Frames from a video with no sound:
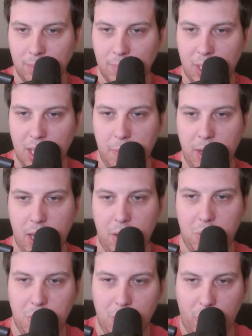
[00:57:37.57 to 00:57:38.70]
Sam, you got to
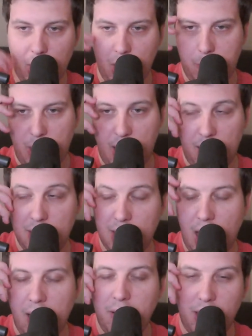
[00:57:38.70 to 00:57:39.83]
Google Greg Palast.
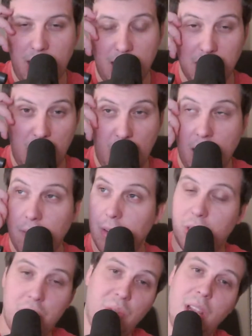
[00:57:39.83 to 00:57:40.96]
I have a
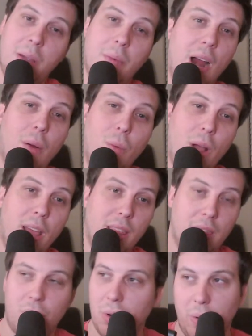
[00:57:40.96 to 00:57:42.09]
stream where I went
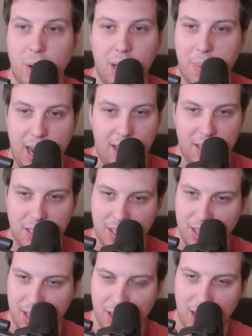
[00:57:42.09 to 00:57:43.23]
through Greg Palast.
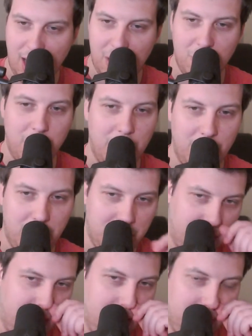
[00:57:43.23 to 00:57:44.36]
I don't remember which
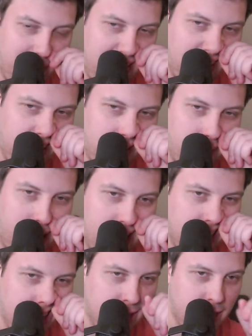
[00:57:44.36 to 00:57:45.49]
one it is, but you have to go back
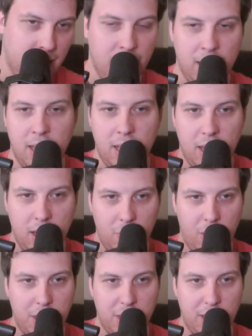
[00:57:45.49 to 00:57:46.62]
and
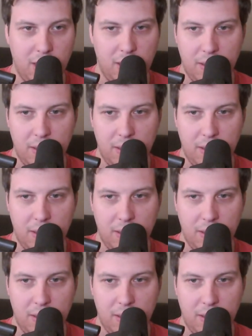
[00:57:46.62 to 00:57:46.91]
watch it.